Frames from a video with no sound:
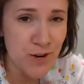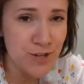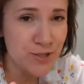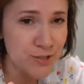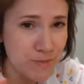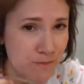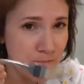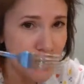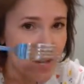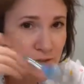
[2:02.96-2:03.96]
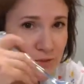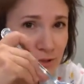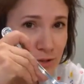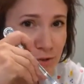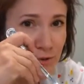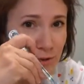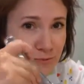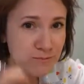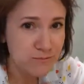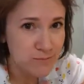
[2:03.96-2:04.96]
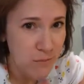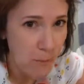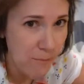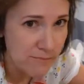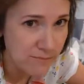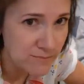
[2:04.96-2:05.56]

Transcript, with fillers: fresh, eaten local. Mm.